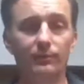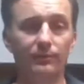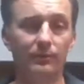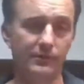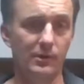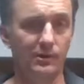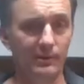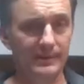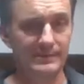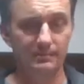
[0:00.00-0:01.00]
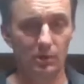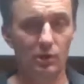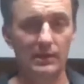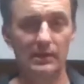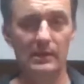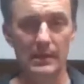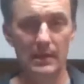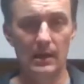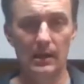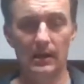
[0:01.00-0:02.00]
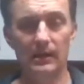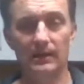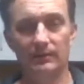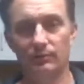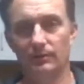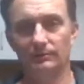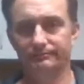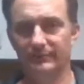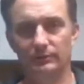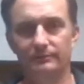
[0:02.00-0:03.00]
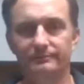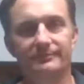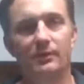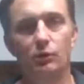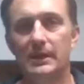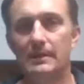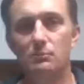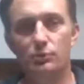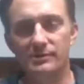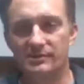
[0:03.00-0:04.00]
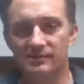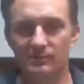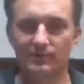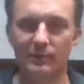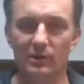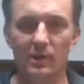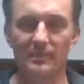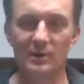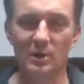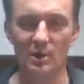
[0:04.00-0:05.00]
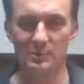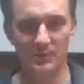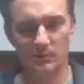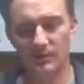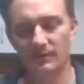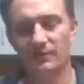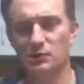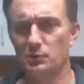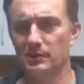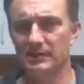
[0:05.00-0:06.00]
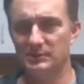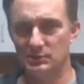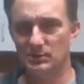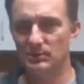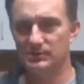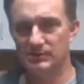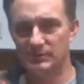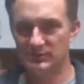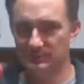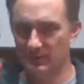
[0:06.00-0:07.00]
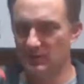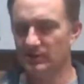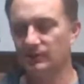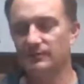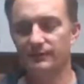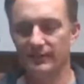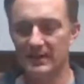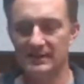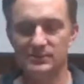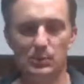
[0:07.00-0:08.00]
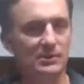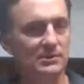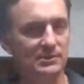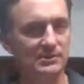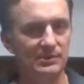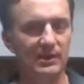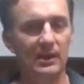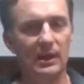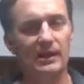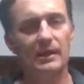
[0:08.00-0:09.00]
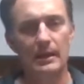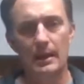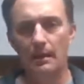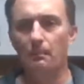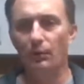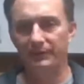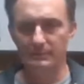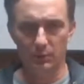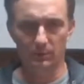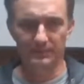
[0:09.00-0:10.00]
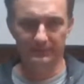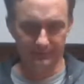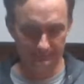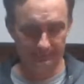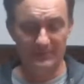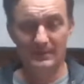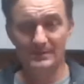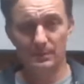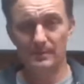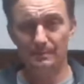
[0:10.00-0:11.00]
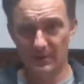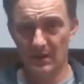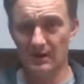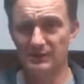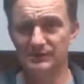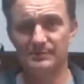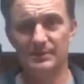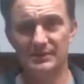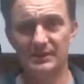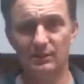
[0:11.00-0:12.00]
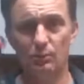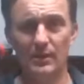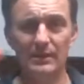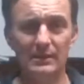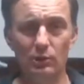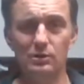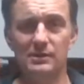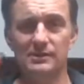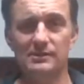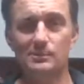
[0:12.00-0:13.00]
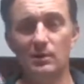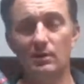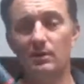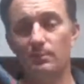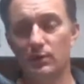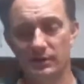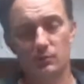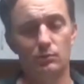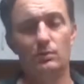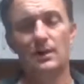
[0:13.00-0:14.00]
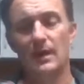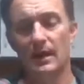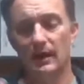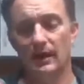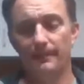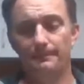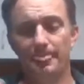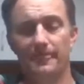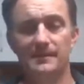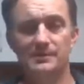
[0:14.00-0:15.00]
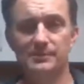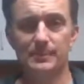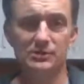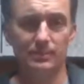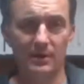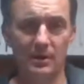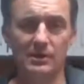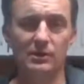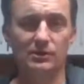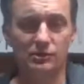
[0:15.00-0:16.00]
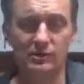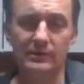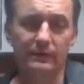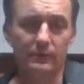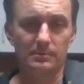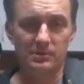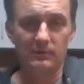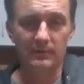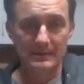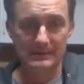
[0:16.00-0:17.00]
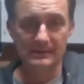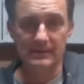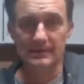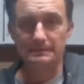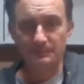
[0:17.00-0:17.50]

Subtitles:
So if you're into birding or looking at moose, if you're up in Algonquin or whatever, you don't want to get too close, you can use binoculars for that as well too. So they're kind of multi-purpose. Now these binoculars in particular, while they look small, are pretty cool. These are special binoculars just for observing the sun.